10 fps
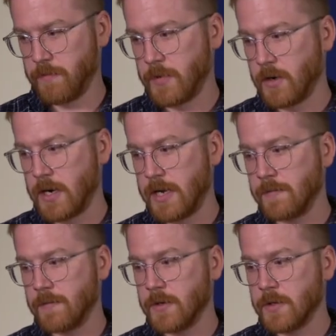All right,
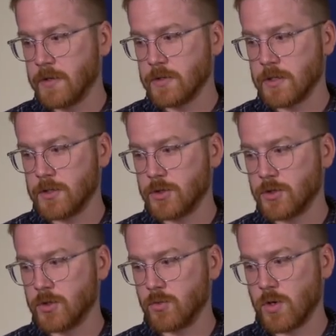so let's just
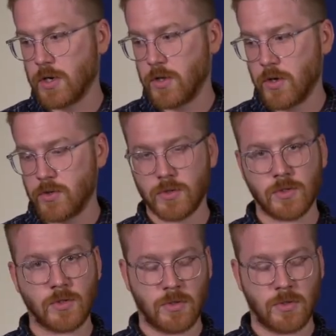do one of those.